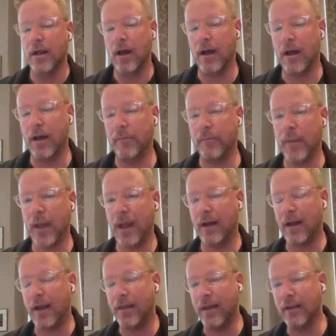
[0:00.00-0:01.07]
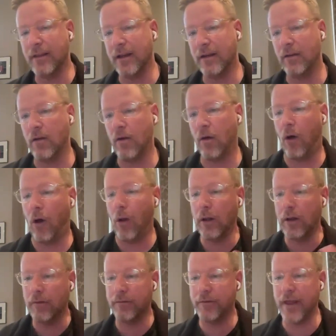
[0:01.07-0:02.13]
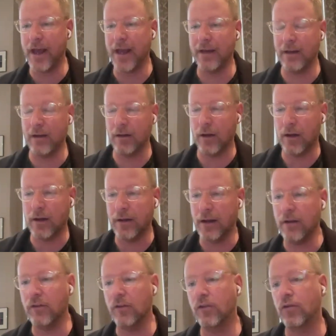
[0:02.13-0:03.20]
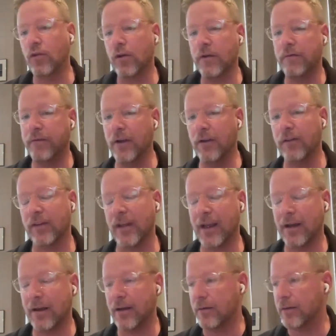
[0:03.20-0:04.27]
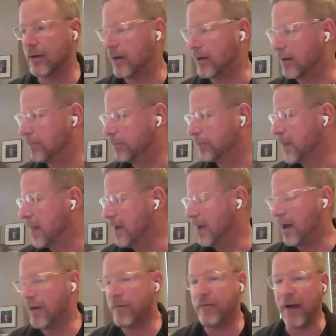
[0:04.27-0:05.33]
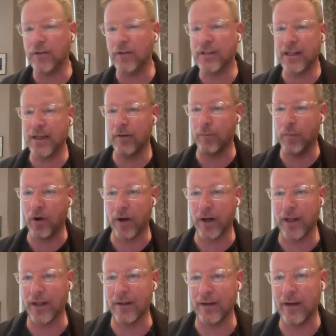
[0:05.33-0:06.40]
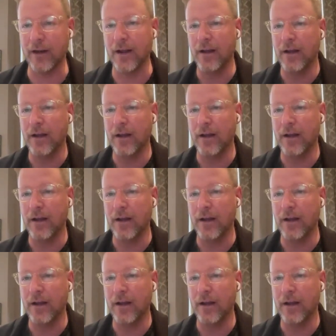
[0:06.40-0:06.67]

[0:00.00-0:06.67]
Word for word: Um, and I think that all of that uh, sort of feels like a, um, a Faustian bargain.